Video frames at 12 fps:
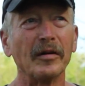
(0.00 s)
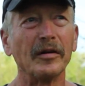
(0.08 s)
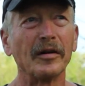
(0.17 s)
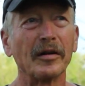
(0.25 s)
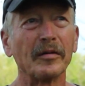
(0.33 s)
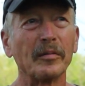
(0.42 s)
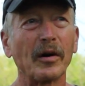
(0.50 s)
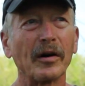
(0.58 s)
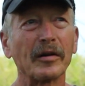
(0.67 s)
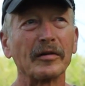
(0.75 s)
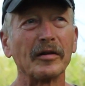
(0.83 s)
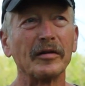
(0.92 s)
know, when you hear
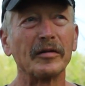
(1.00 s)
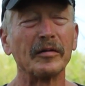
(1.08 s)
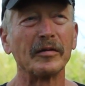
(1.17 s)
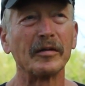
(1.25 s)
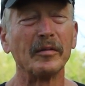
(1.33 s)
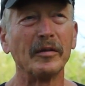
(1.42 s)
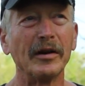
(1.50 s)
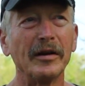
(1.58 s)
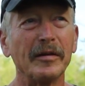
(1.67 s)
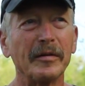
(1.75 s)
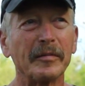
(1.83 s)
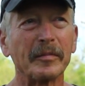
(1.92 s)
Parkinson's, to
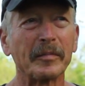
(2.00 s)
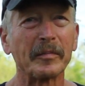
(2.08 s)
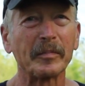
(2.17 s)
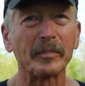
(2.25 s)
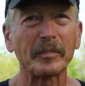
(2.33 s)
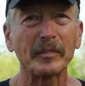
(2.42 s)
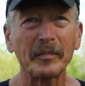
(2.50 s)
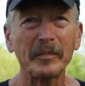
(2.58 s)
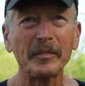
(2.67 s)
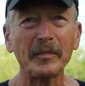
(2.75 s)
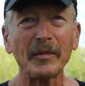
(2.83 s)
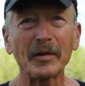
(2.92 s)
me,
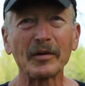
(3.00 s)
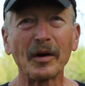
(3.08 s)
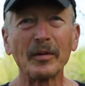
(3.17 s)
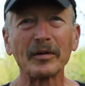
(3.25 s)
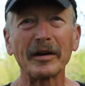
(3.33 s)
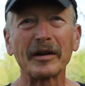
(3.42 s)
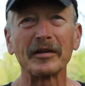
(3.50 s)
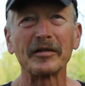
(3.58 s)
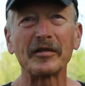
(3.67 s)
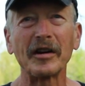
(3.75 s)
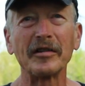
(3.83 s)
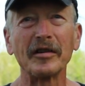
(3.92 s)
it's almost like a
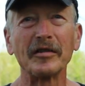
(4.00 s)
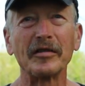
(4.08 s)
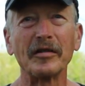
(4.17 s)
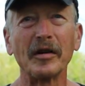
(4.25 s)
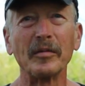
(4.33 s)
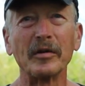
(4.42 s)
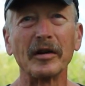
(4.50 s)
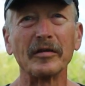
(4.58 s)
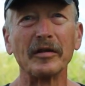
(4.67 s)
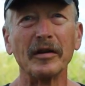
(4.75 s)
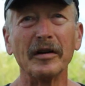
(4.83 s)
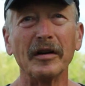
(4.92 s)
sentence, you know, because